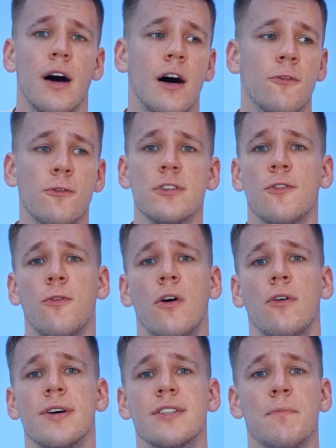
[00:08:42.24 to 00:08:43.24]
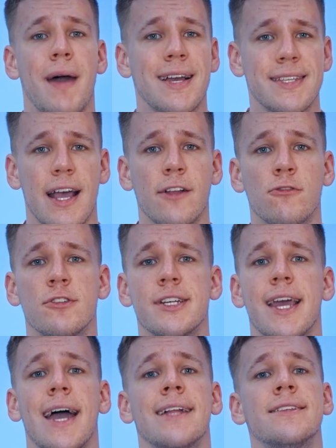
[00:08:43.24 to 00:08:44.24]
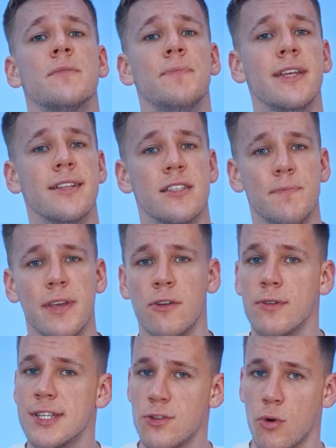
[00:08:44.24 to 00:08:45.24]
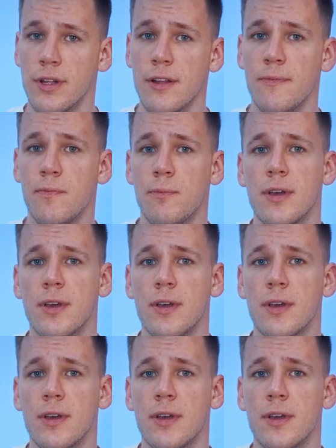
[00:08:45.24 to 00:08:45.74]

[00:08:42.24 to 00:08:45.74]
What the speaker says: First of all is max energy and speed is being restored,